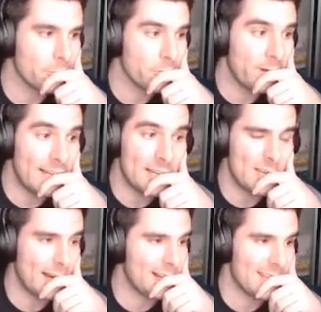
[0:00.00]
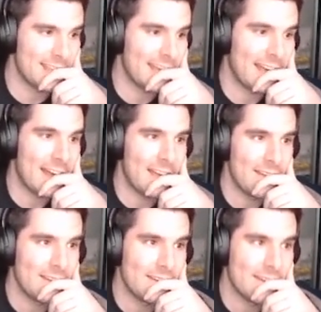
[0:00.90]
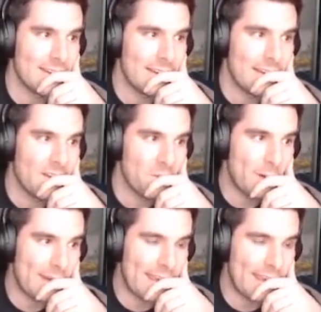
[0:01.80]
Really shocked at that. But